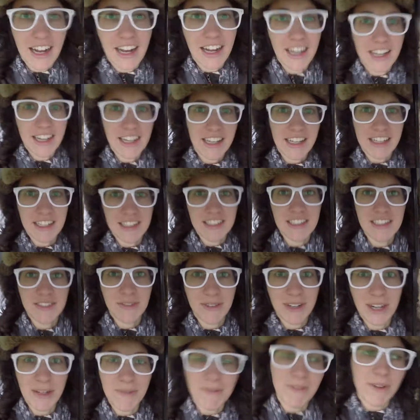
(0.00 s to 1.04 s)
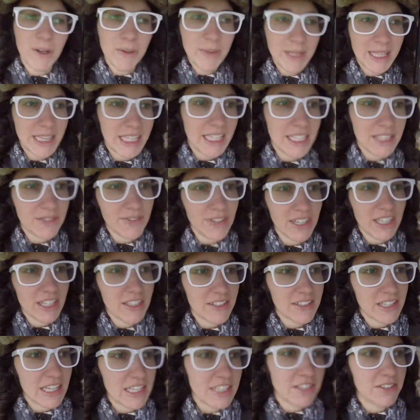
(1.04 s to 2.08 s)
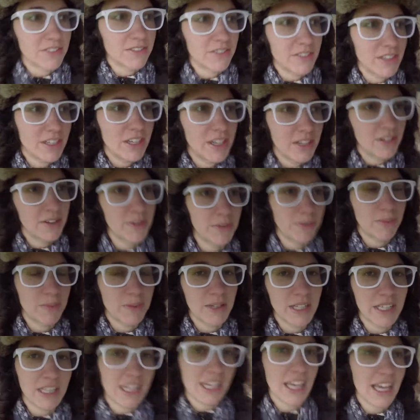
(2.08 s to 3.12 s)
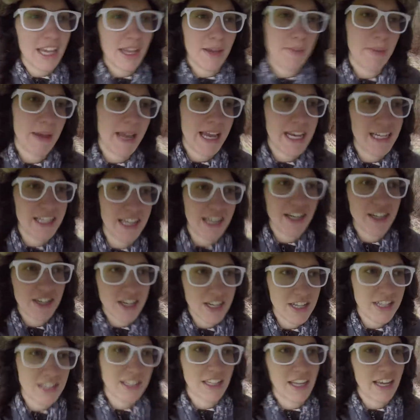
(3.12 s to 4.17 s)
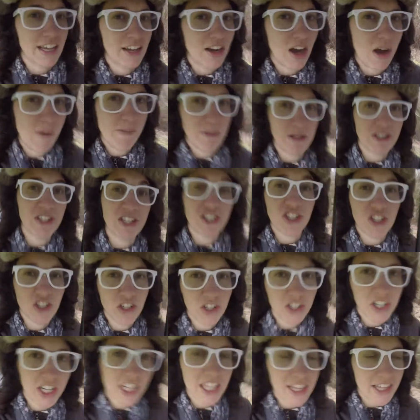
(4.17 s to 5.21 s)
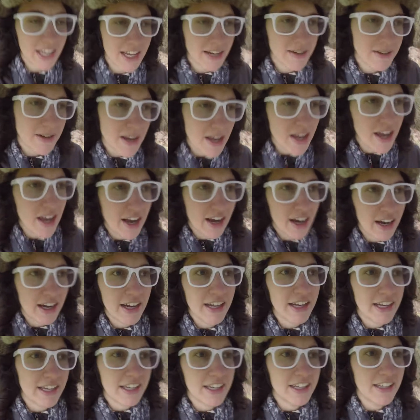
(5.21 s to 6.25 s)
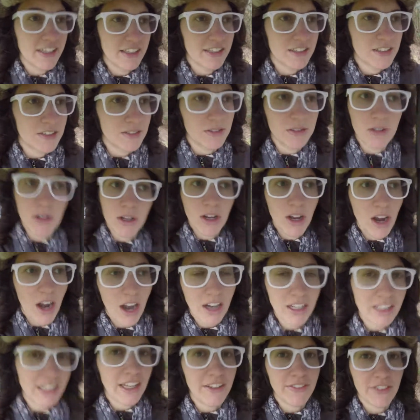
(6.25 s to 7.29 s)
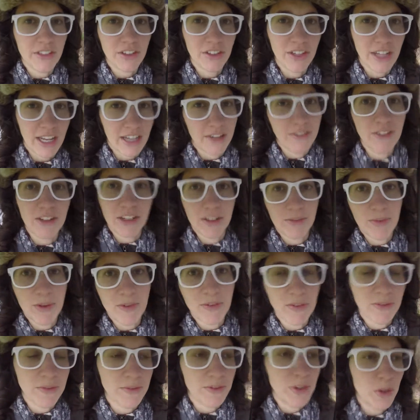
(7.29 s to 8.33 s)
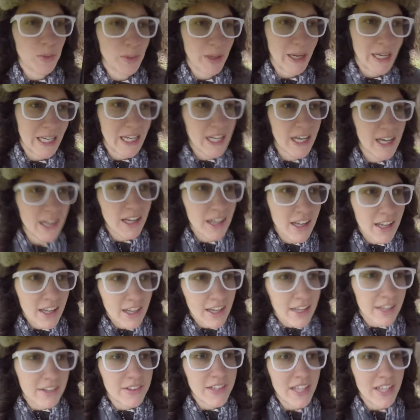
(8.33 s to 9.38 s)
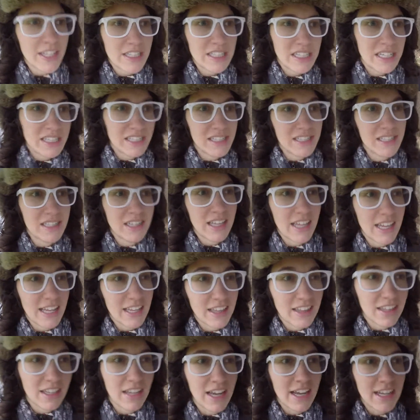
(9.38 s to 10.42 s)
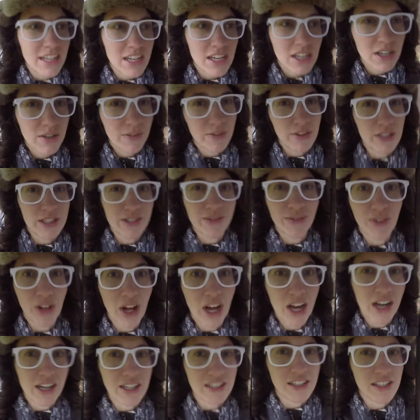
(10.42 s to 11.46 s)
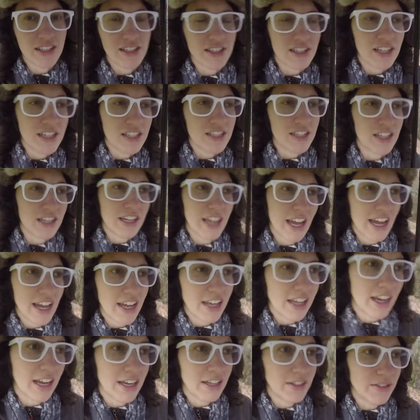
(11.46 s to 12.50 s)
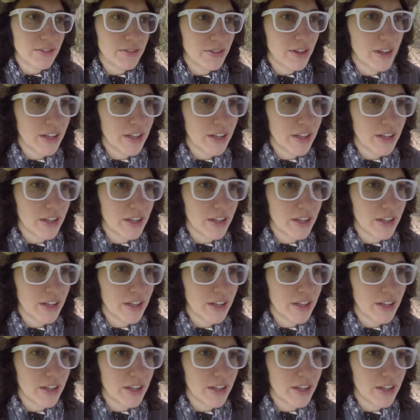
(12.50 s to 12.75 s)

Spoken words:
And when I'm filming these videos, I don't really pay attention to like composition or anything. I hardly ever look at what I'm even filming. And that's because like the idea of these vlogs is just to get kind of